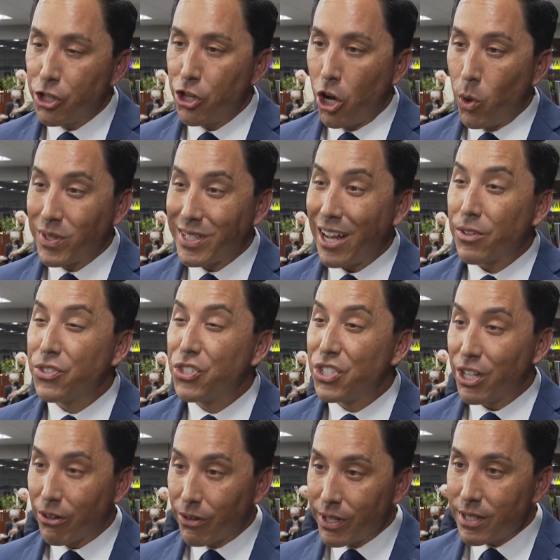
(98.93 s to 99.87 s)
a lot of those
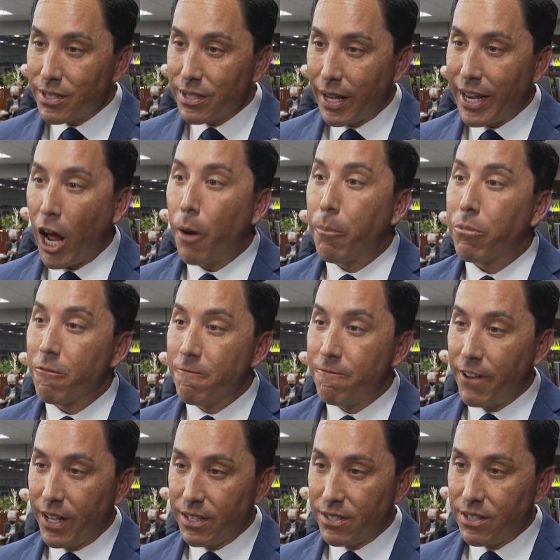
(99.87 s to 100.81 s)
initiatives, and now he's
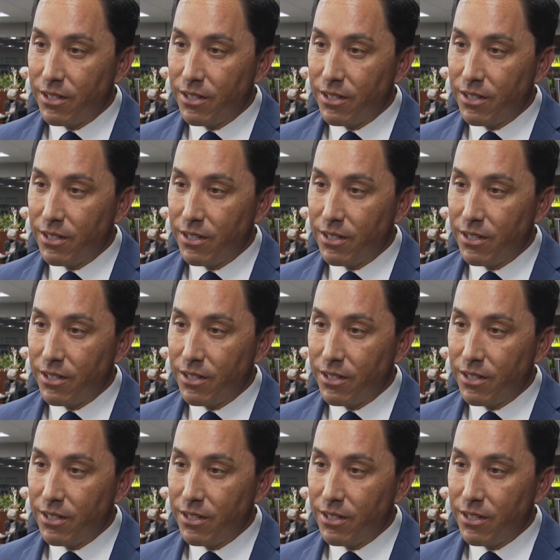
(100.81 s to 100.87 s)
bringing